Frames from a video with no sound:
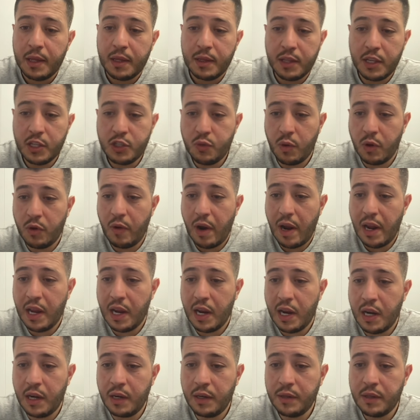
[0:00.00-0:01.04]
this one right
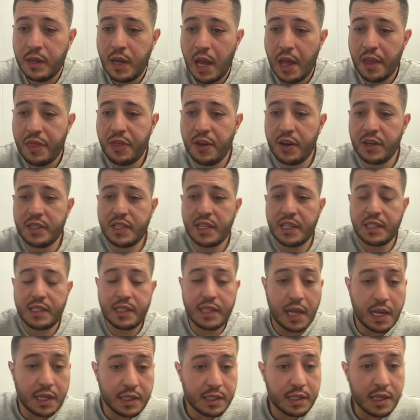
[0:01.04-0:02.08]
here at 13
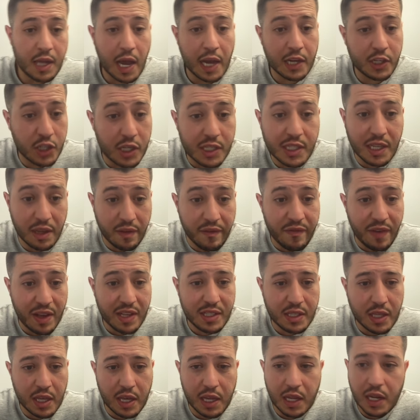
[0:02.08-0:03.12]
cents i just
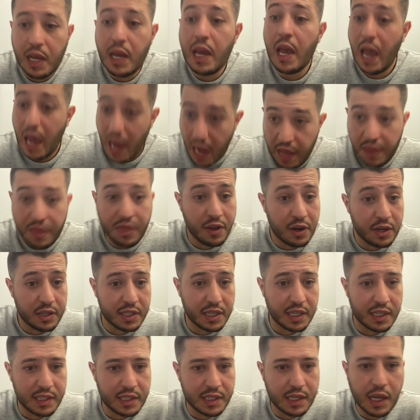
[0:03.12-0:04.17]
invested in it at
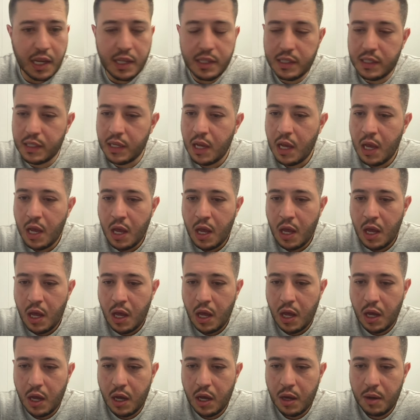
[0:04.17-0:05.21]
13 cents
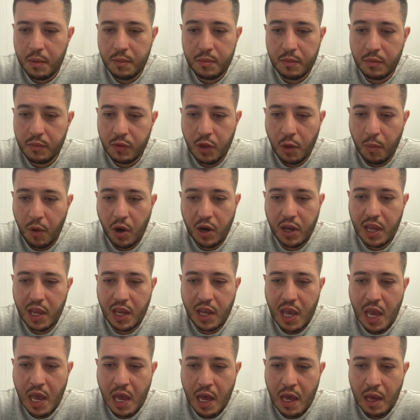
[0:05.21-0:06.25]
um, the market
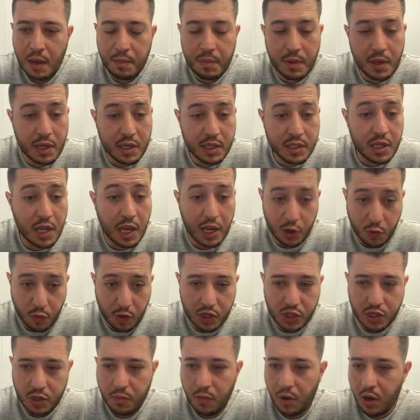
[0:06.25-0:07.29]
cap is a
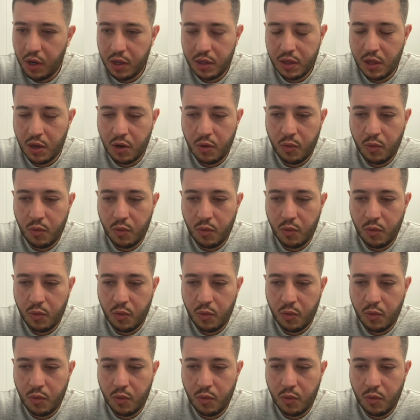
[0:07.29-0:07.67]
question mark. They